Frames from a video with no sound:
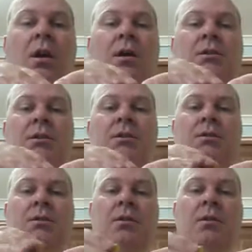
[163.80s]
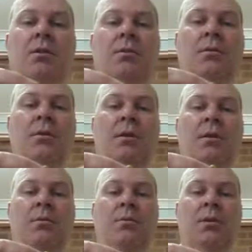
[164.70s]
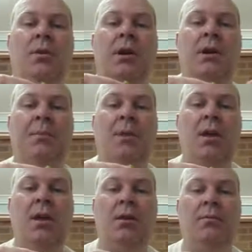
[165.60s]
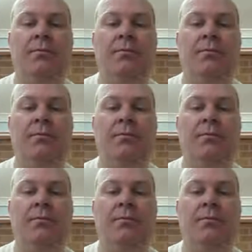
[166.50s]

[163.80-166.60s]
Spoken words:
I just line it up there